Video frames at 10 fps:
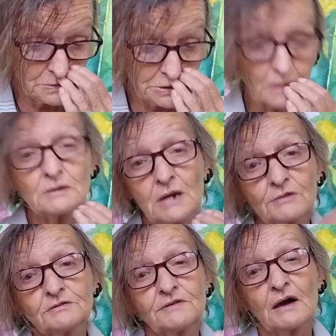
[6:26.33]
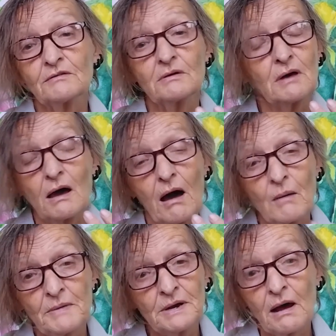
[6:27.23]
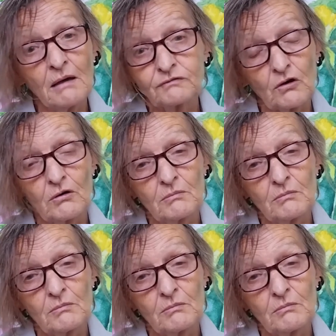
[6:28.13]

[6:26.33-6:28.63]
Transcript: So I've got